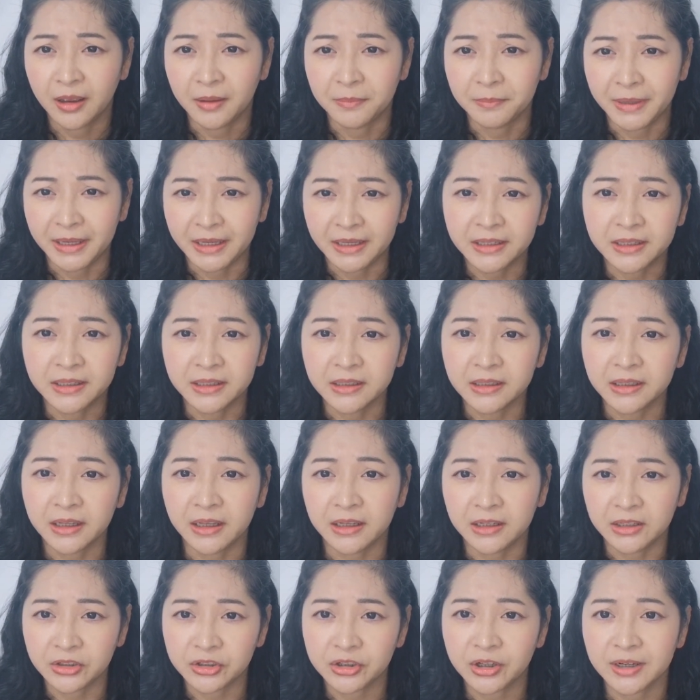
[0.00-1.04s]
maiden,
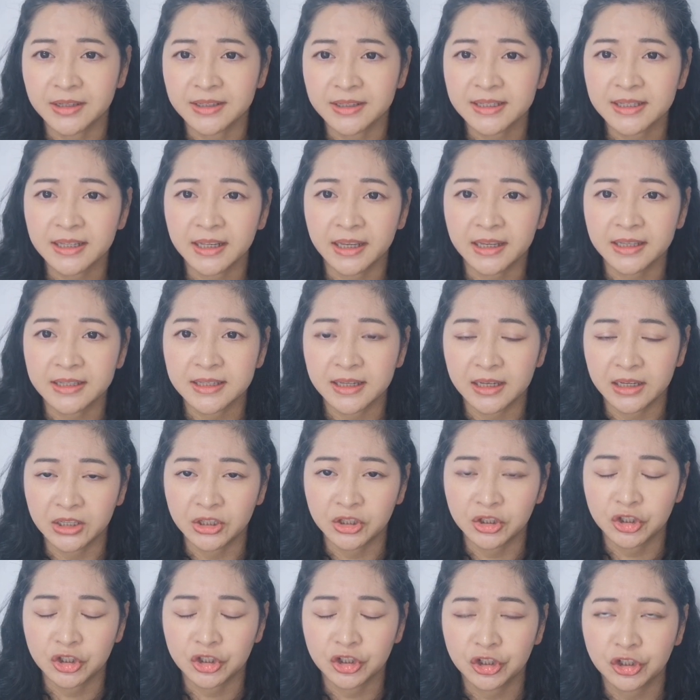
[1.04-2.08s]
and it translates
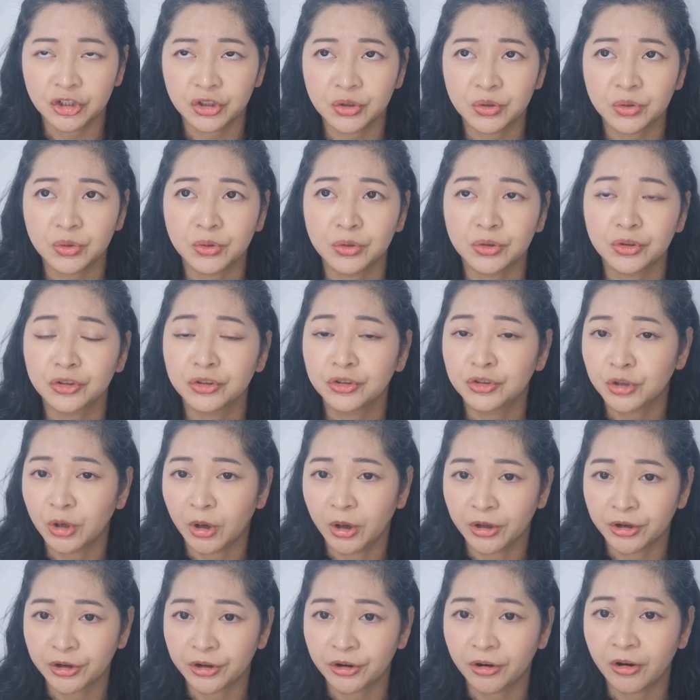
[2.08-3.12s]
into
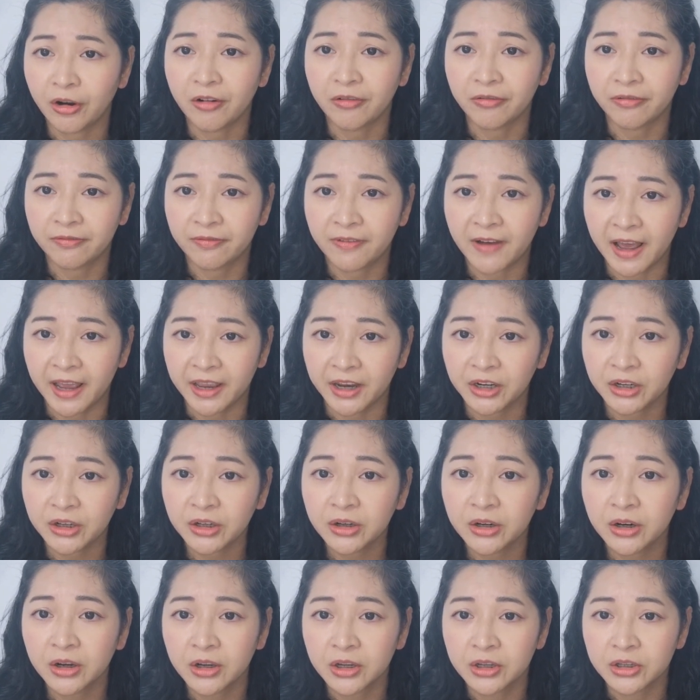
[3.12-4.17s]
daughter of
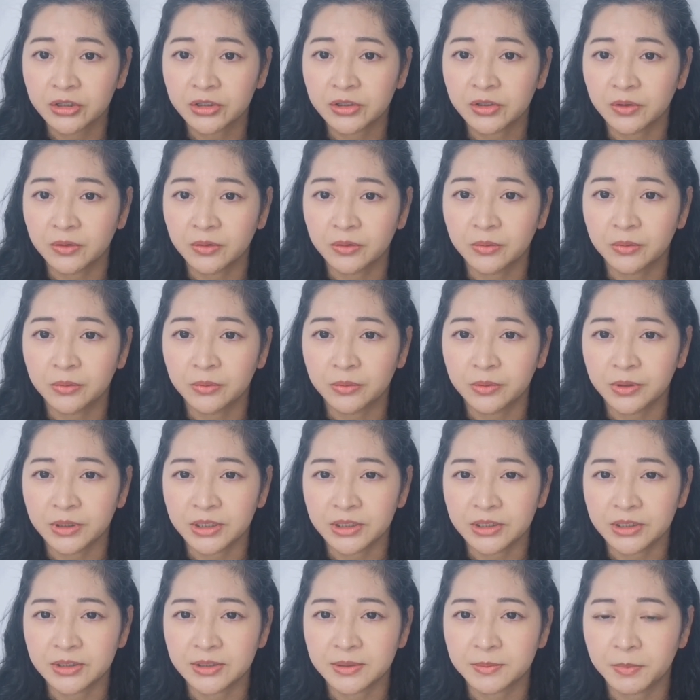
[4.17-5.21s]
fire. So
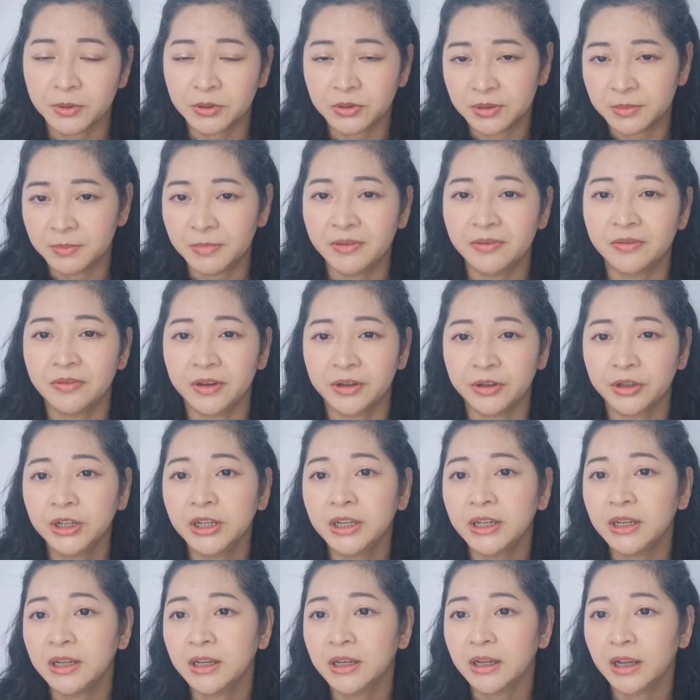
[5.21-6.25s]
it's supposed to be
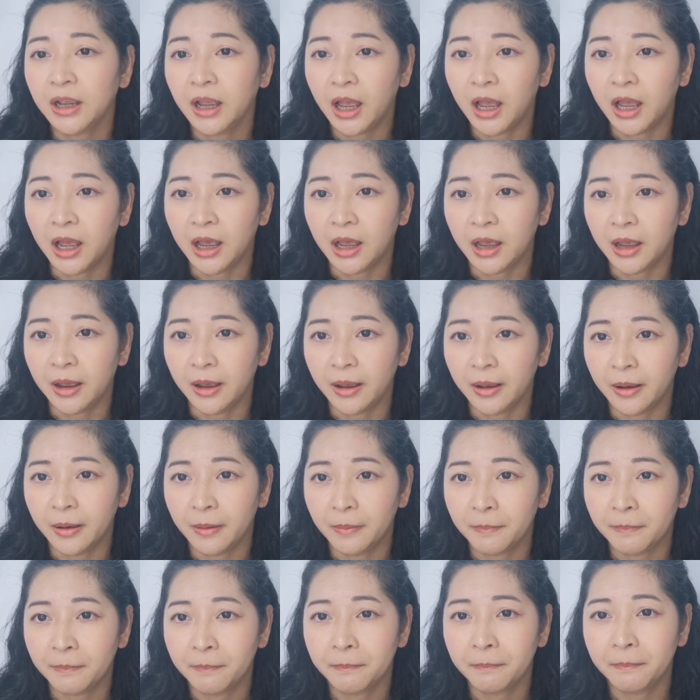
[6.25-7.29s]
very
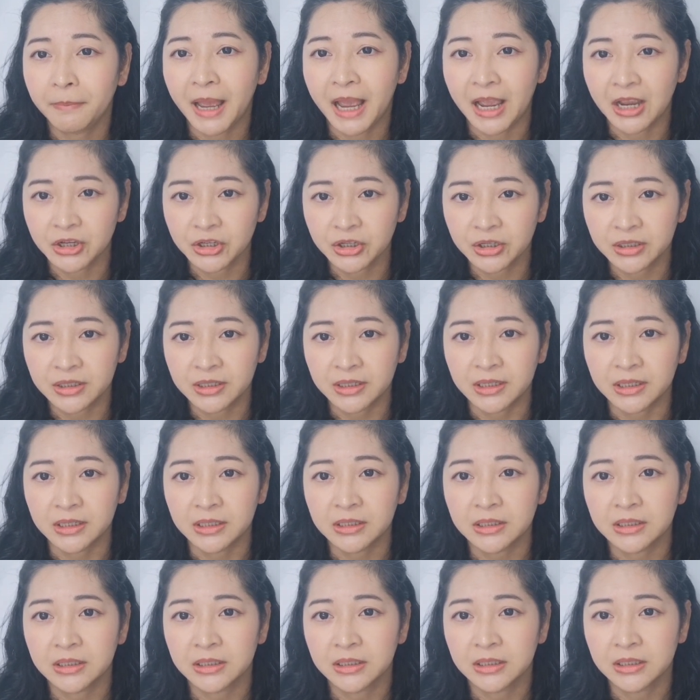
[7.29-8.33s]
passionate,
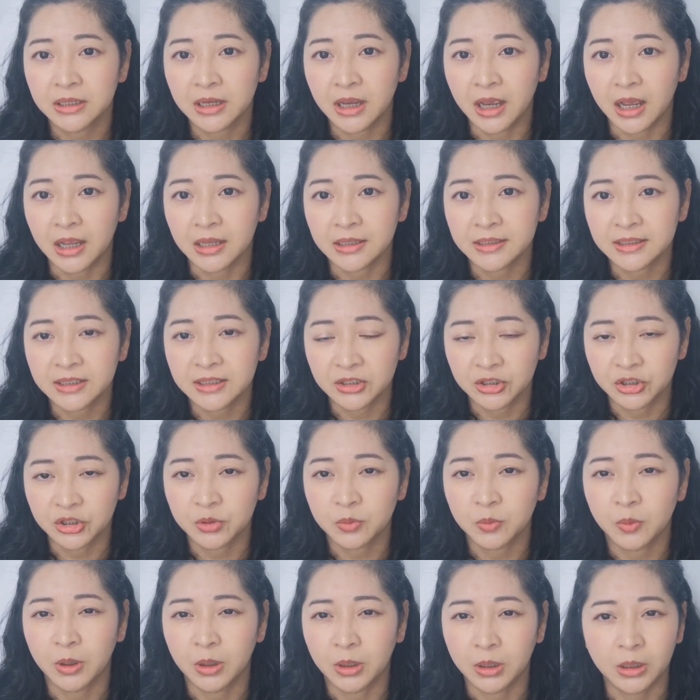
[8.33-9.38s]

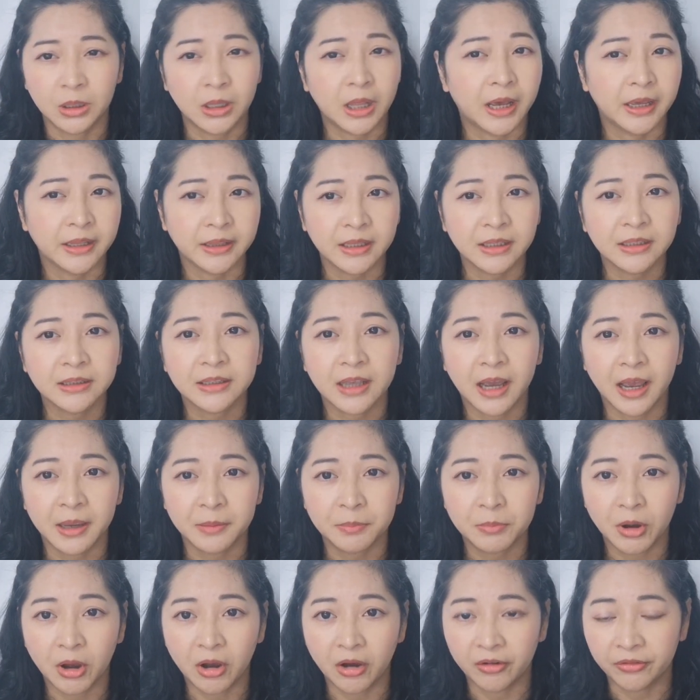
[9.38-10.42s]
sensual, I think,
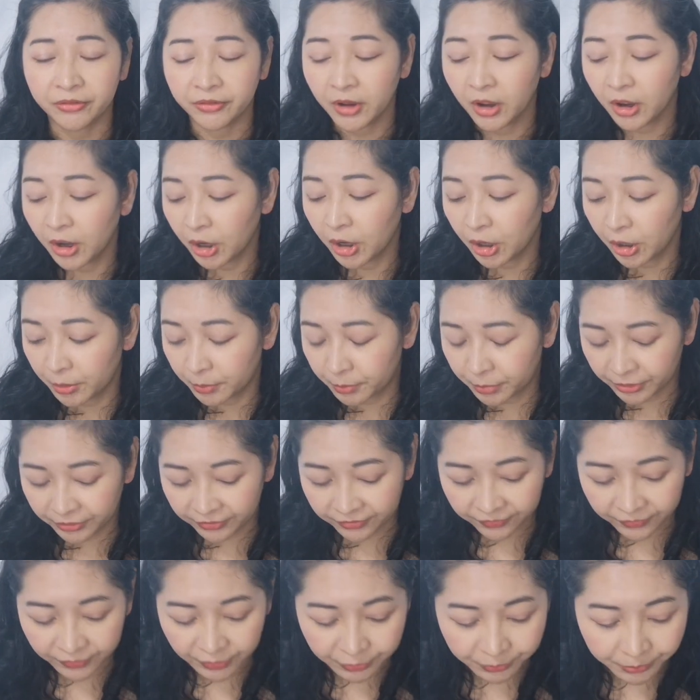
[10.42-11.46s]
type of
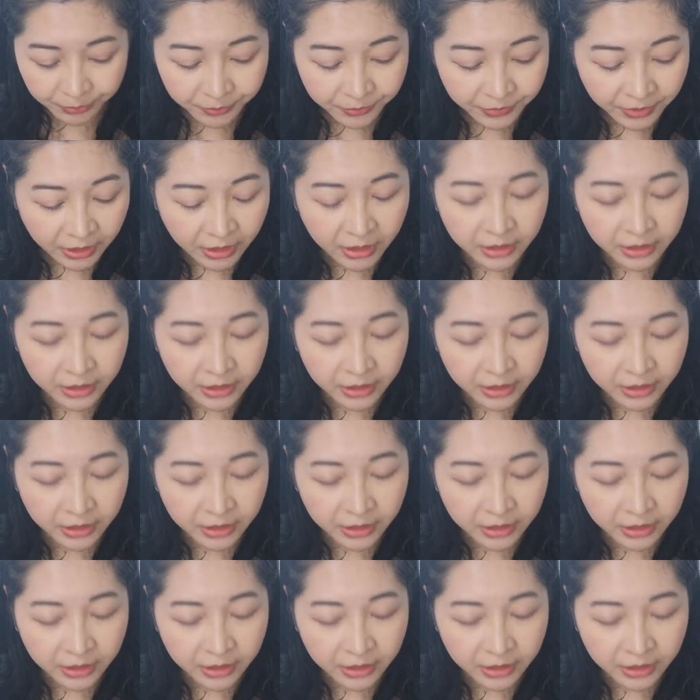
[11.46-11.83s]
perfume